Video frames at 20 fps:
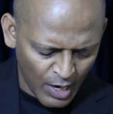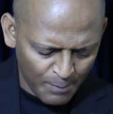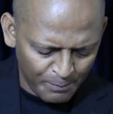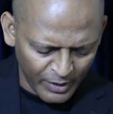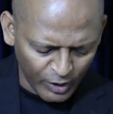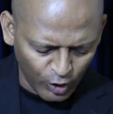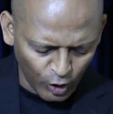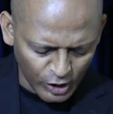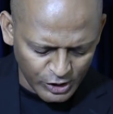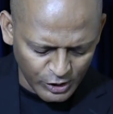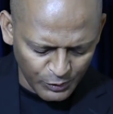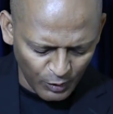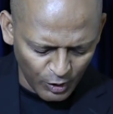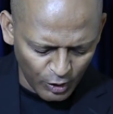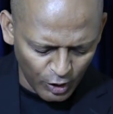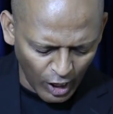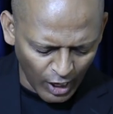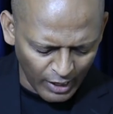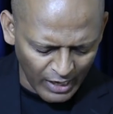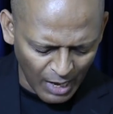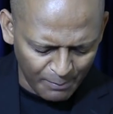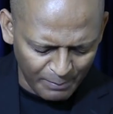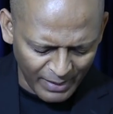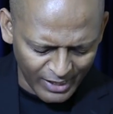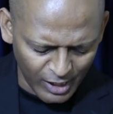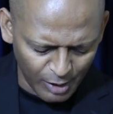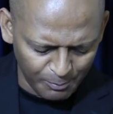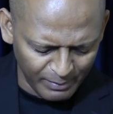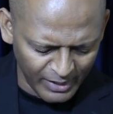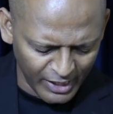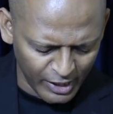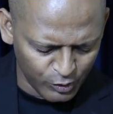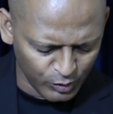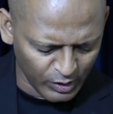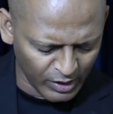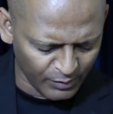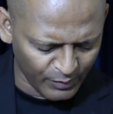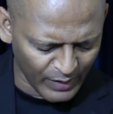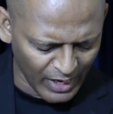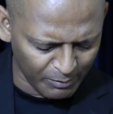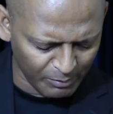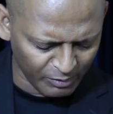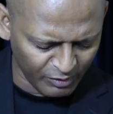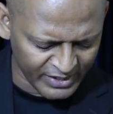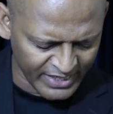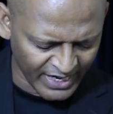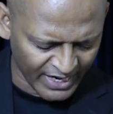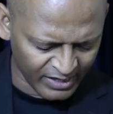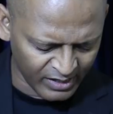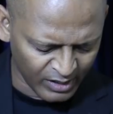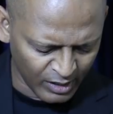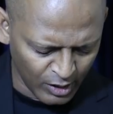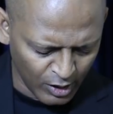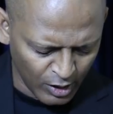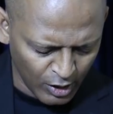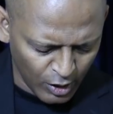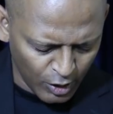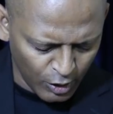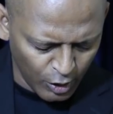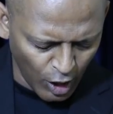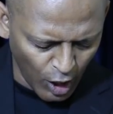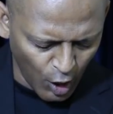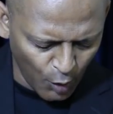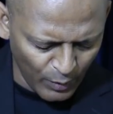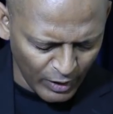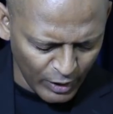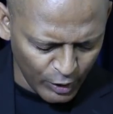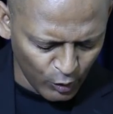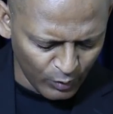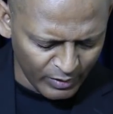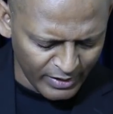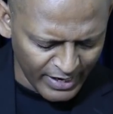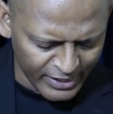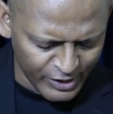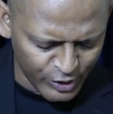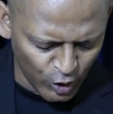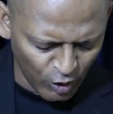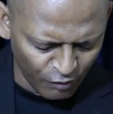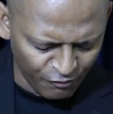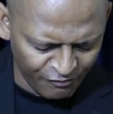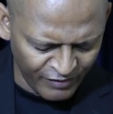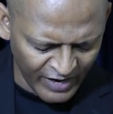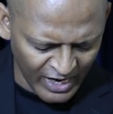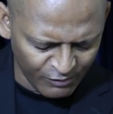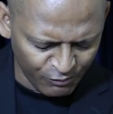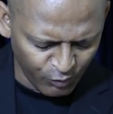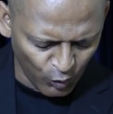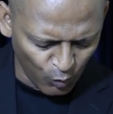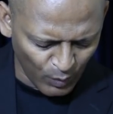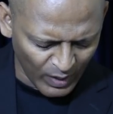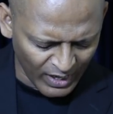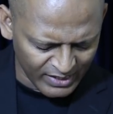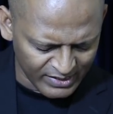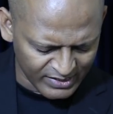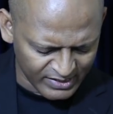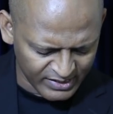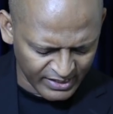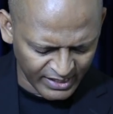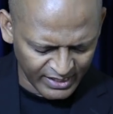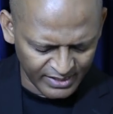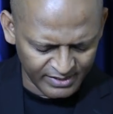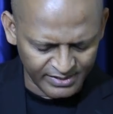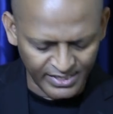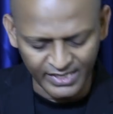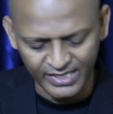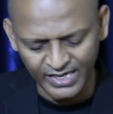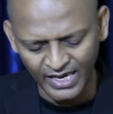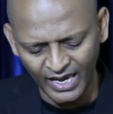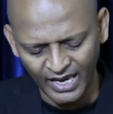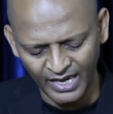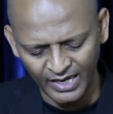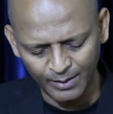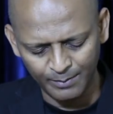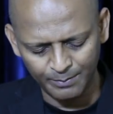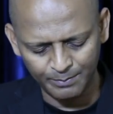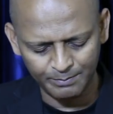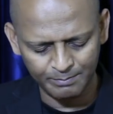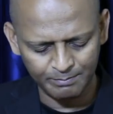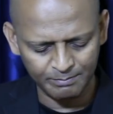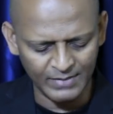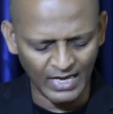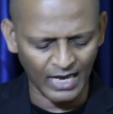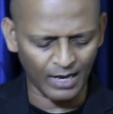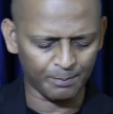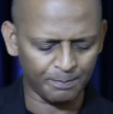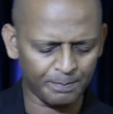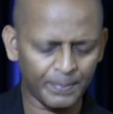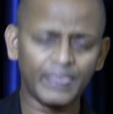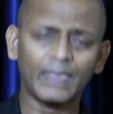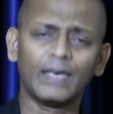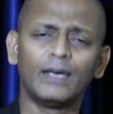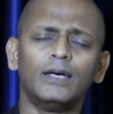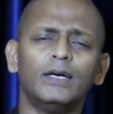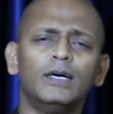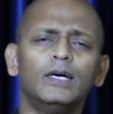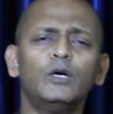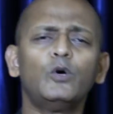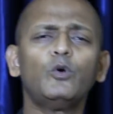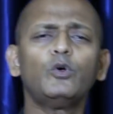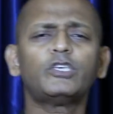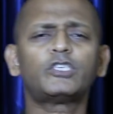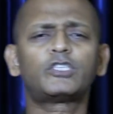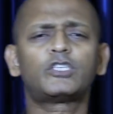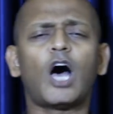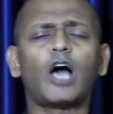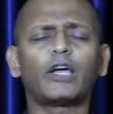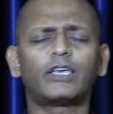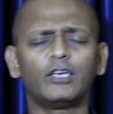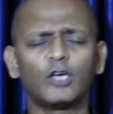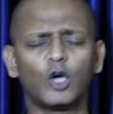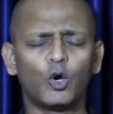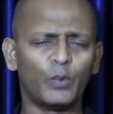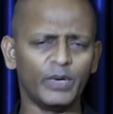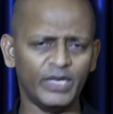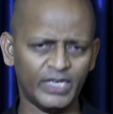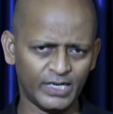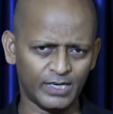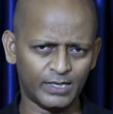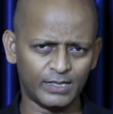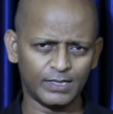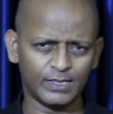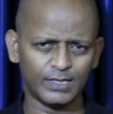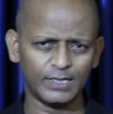Because you will not abandon me to the realm of the dead, nor will you let your faithful one see decay." Now, who is talking over here?